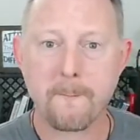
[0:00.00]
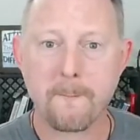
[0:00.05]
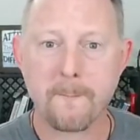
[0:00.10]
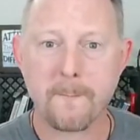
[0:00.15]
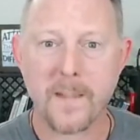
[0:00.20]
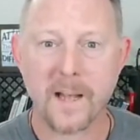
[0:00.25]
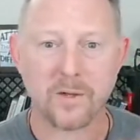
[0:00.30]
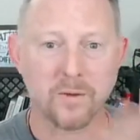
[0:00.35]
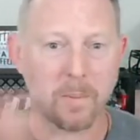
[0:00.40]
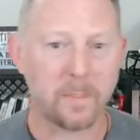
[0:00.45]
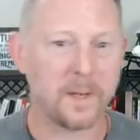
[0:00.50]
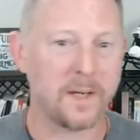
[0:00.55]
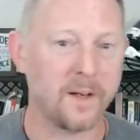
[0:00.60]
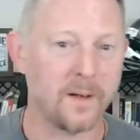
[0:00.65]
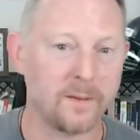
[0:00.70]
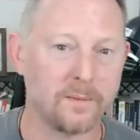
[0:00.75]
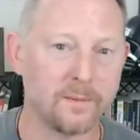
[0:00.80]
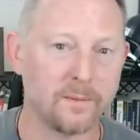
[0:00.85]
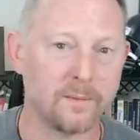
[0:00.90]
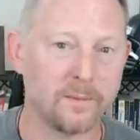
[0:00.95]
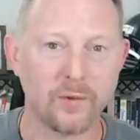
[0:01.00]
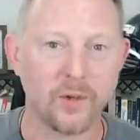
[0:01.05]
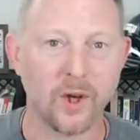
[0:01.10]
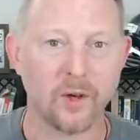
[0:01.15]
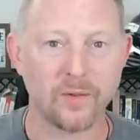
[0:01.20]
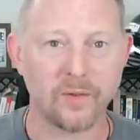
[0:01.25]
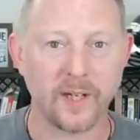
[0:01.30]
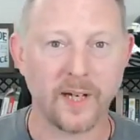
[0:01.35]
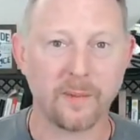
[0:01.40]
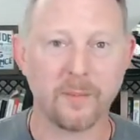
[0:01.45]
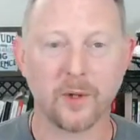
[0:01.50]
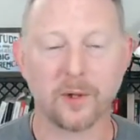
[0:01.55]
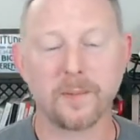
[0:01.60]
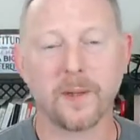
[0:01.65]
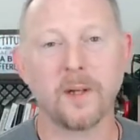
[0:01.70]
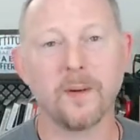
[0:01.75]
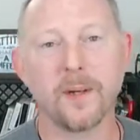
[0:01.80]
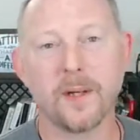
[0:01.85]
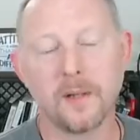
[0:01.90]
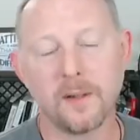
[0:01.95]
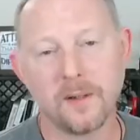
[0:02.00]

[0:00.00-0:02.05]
That's repeated over and over in that book, by the way.